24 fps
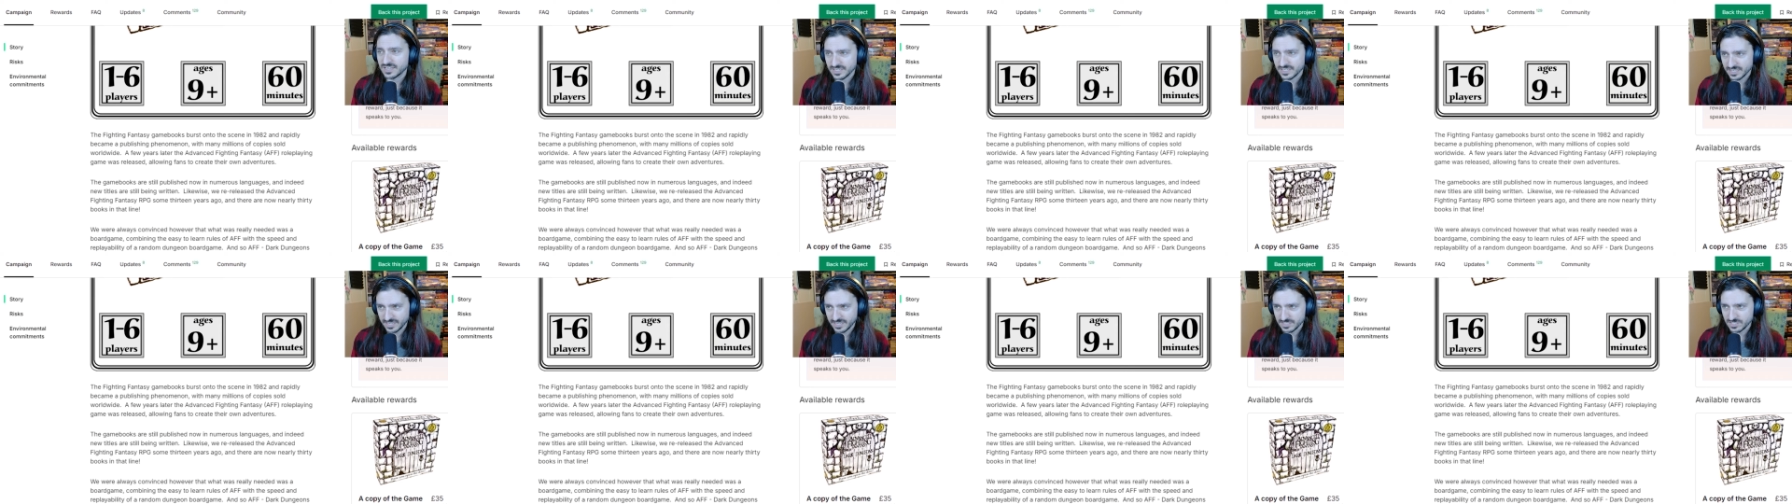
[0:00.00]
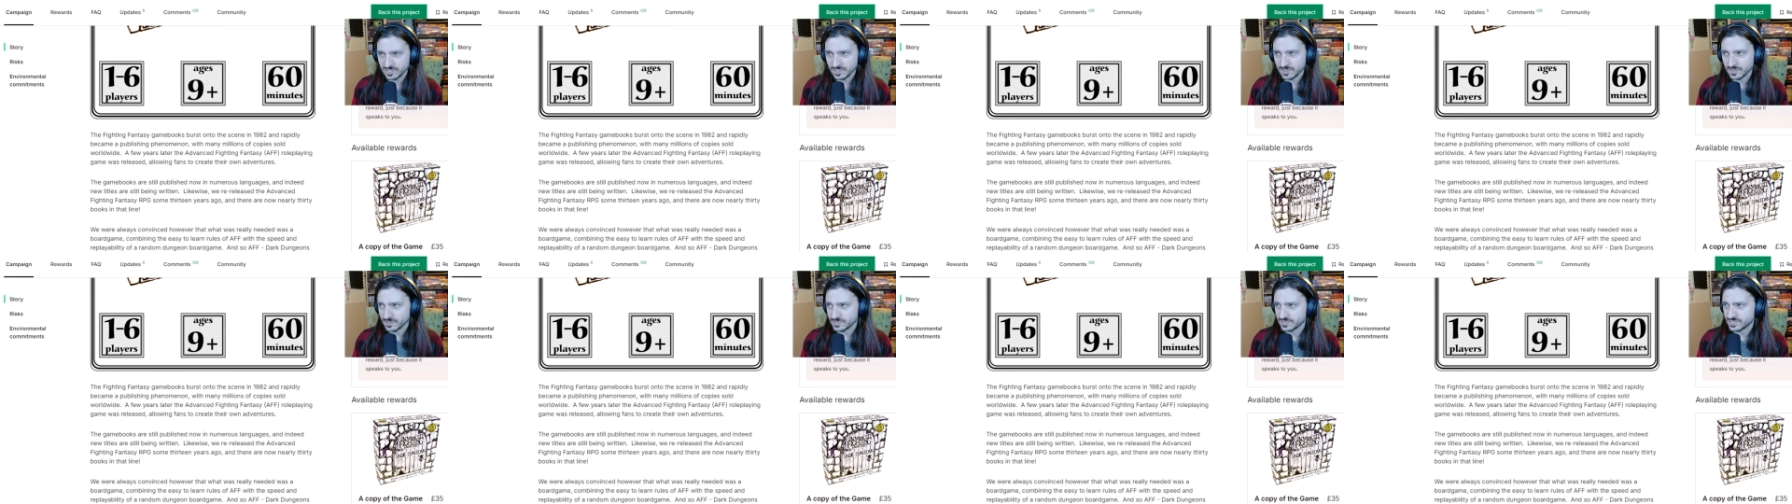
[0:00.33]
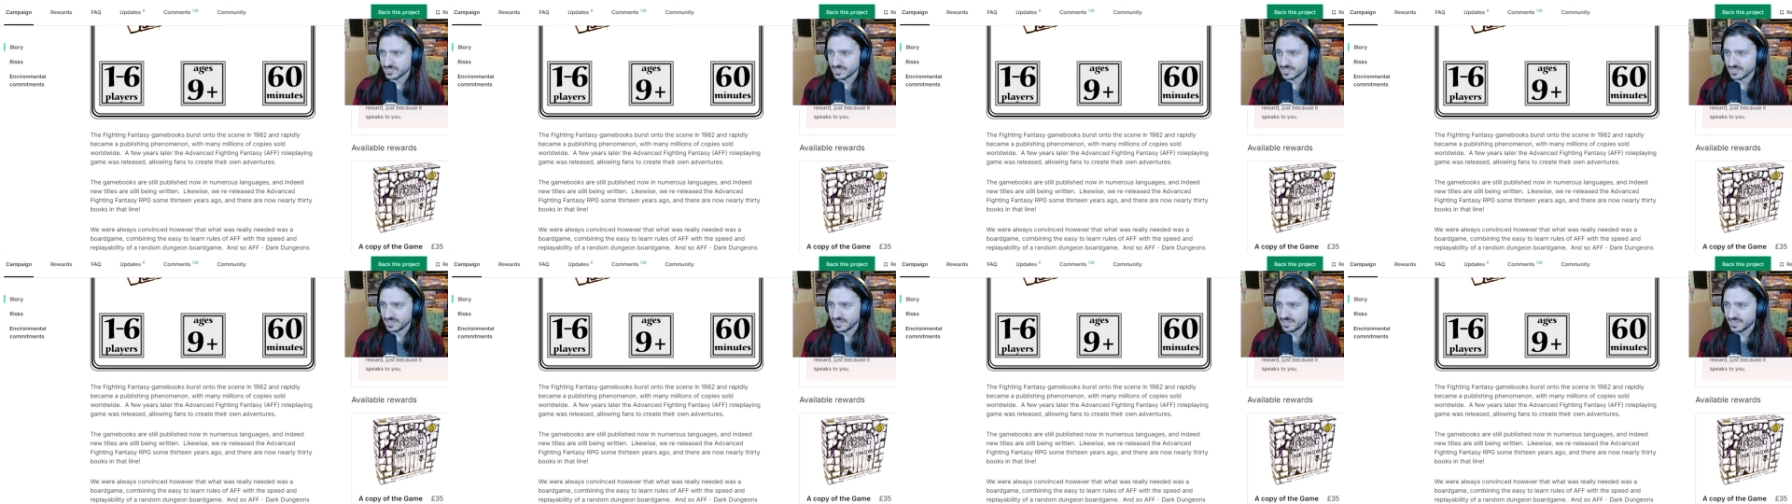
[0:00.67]
Kickstarters
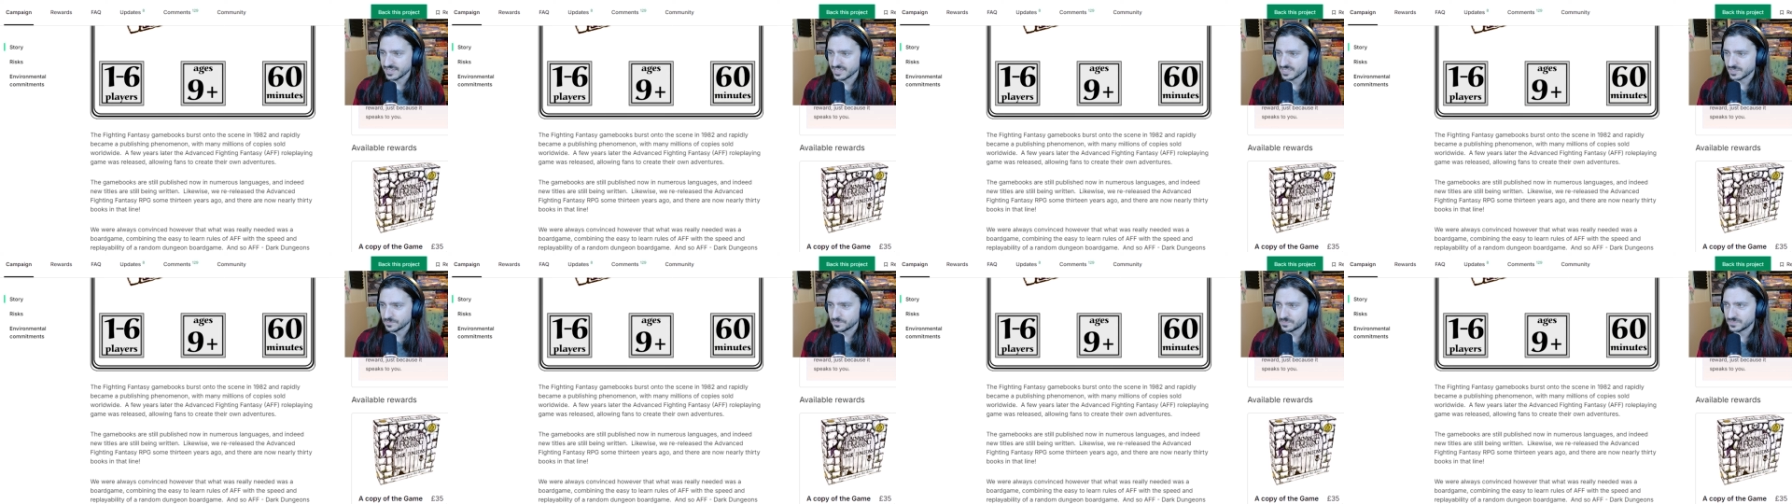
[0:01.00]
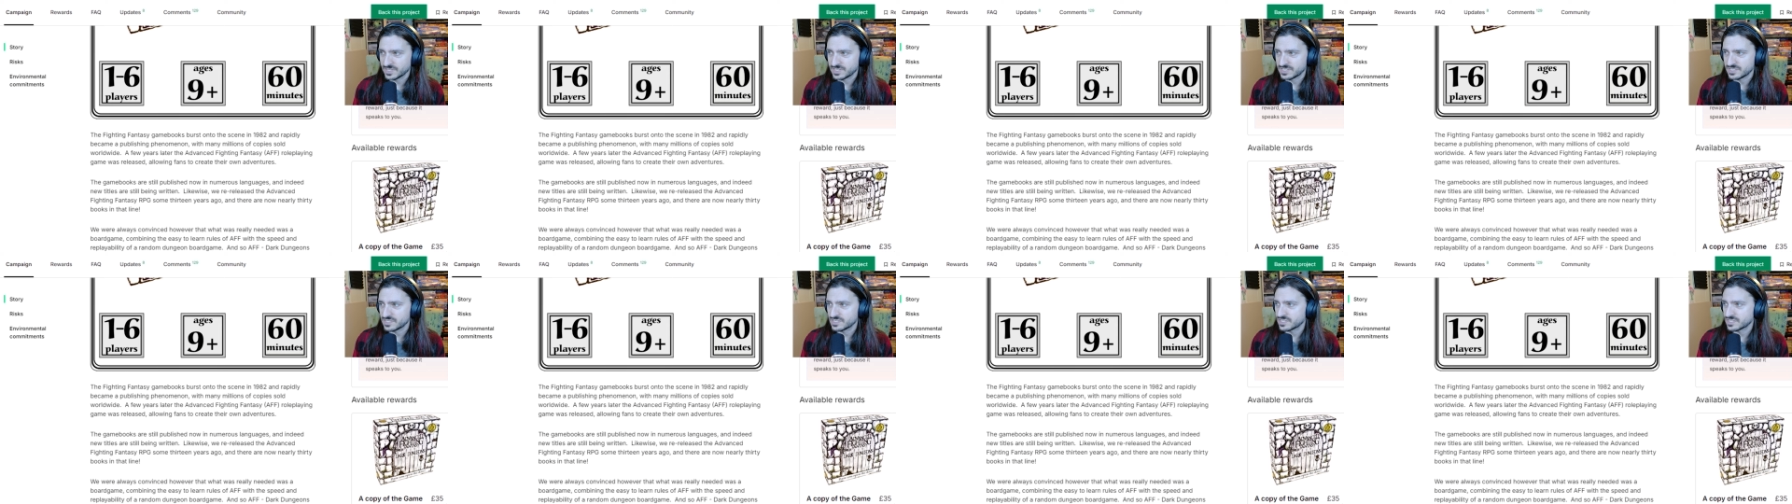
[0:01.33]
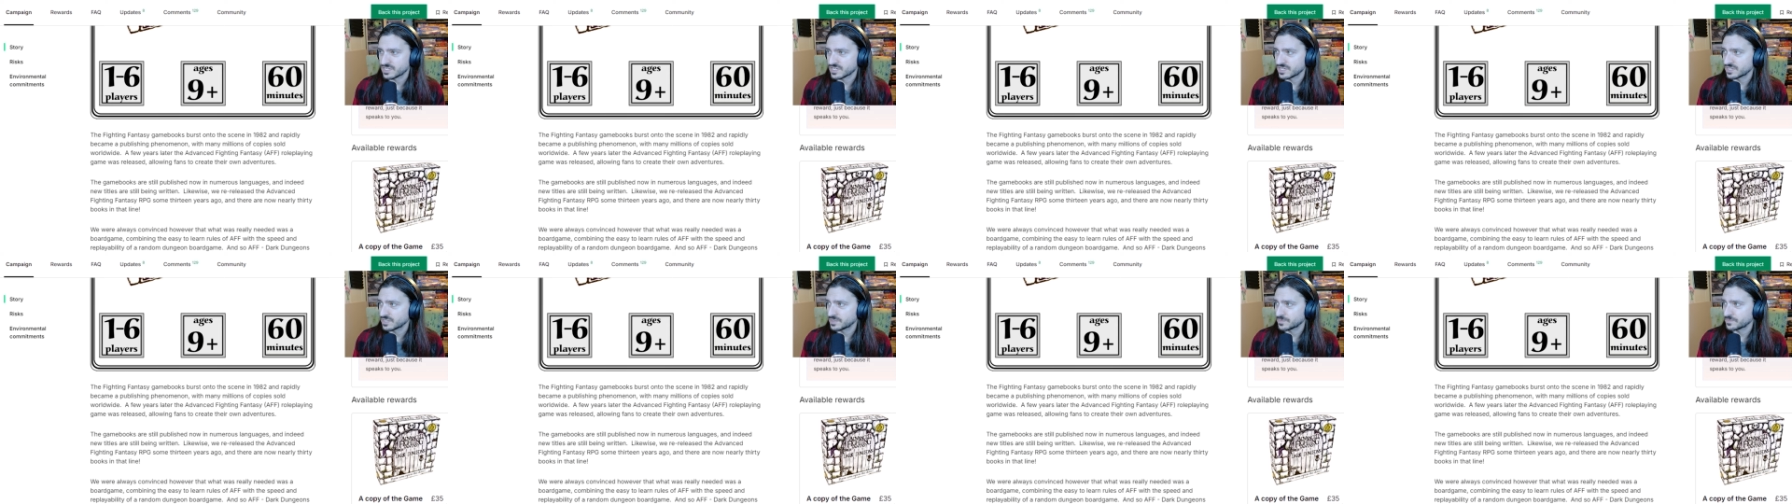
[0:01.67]
and the like, this is
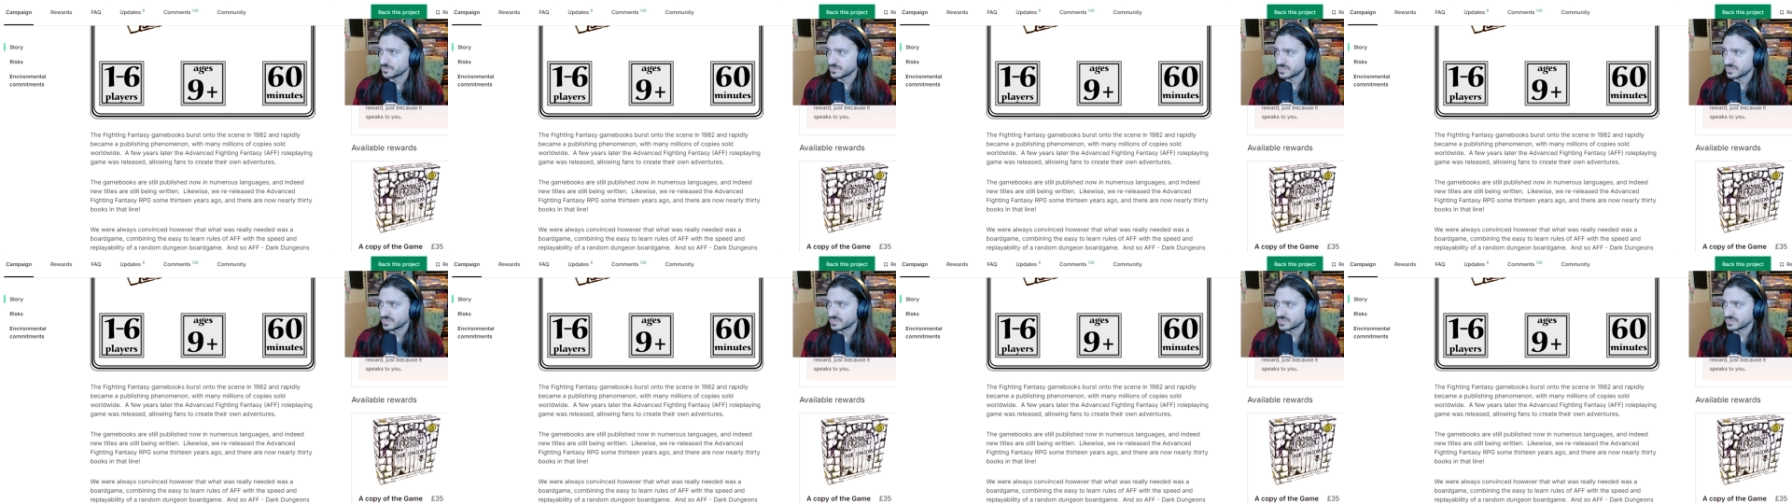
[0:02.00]
a